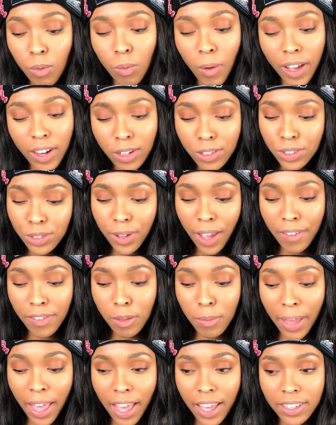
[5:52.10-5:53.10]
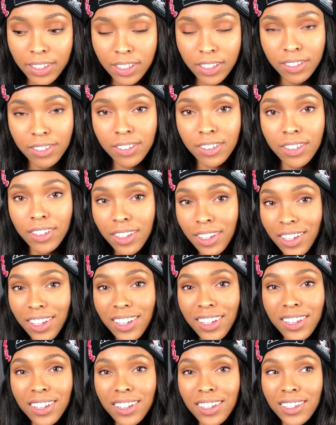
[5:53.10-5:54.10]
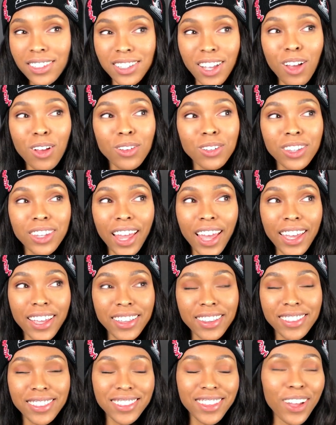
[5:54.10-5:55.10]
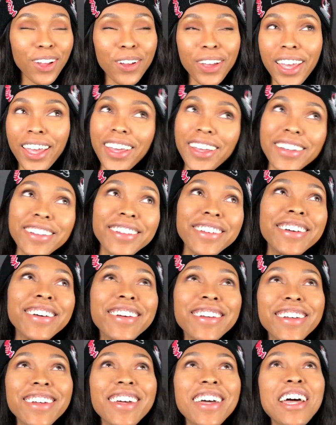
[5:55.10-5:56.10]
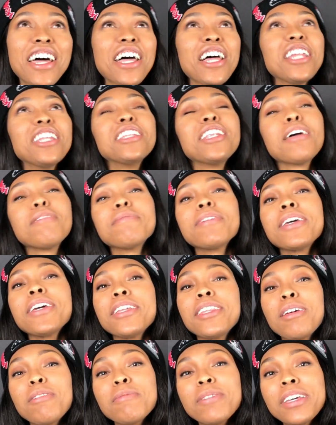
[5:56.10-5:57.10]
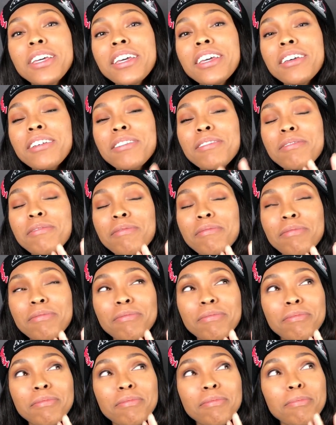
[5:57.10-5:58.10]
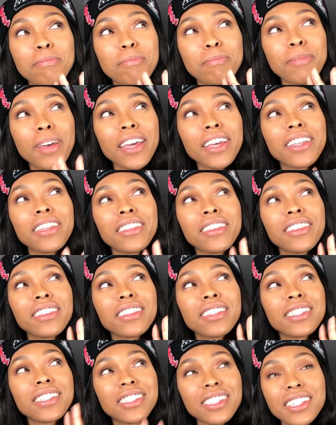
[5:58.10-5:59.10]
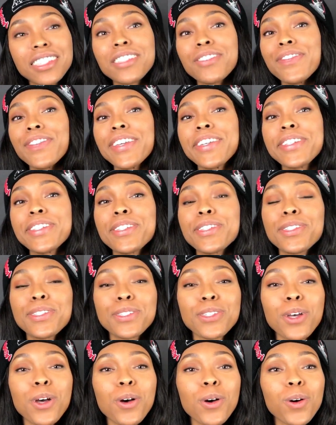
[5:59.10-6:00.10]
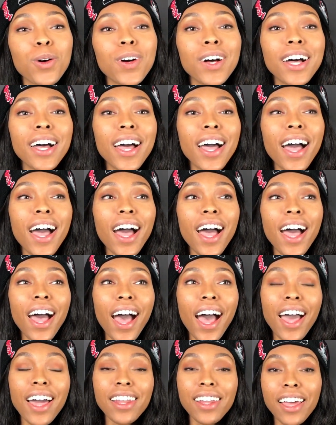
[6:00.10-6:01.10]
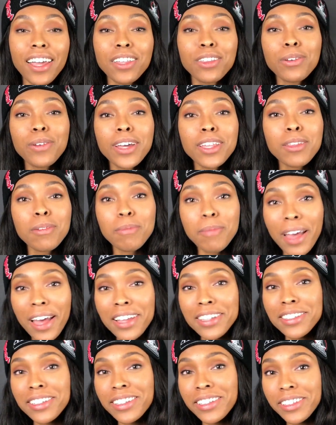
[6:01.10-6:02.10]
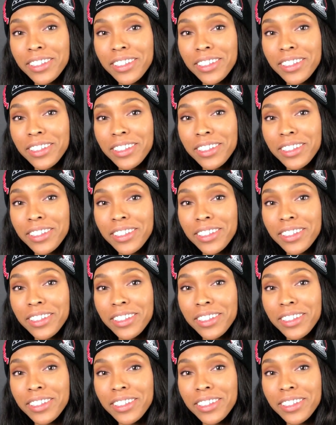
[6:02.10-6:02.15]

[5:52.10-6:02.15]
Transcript: Why don't you have the mask? Because I don't like, okay, let me make sense of this. So I like the way the mask